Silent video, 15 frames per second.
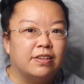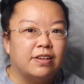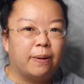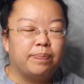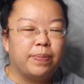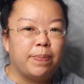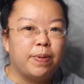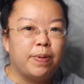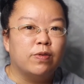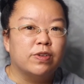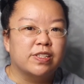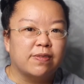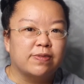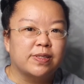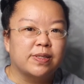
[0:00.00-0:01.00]
People with
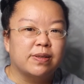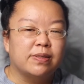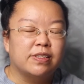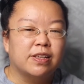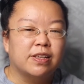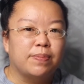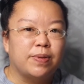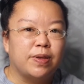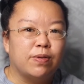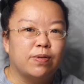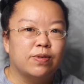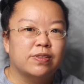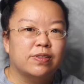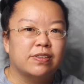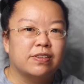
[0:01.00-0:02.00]
substance
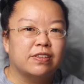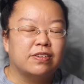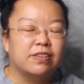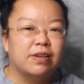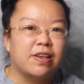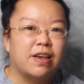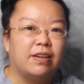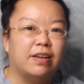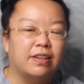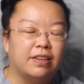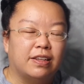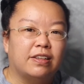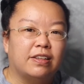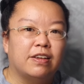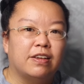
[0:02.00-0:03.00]
abuse and
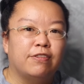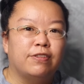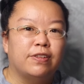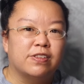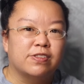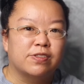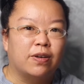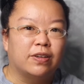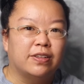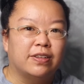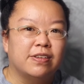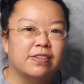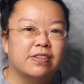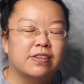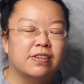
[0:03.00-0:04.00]
addictive
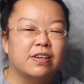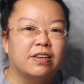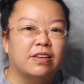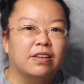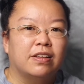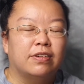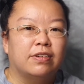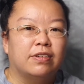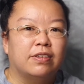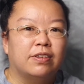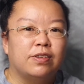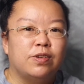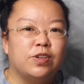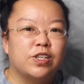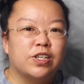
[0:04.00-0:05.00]
disorders
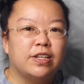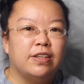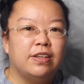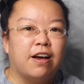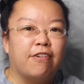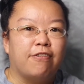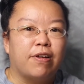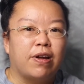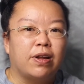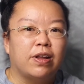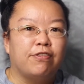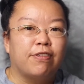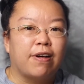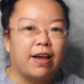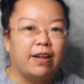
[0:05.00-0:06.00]
usually are very
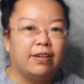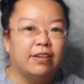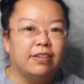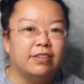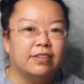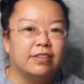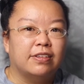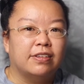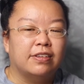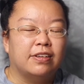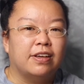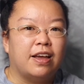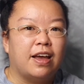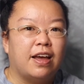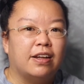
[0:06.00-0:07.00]
violent,
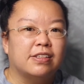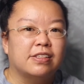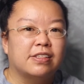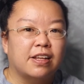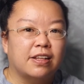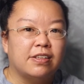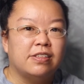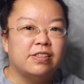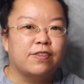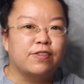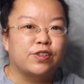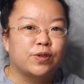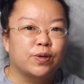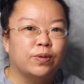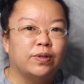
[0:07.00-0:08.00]
and studies have
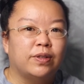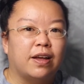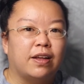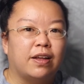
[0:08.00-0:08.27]
shown that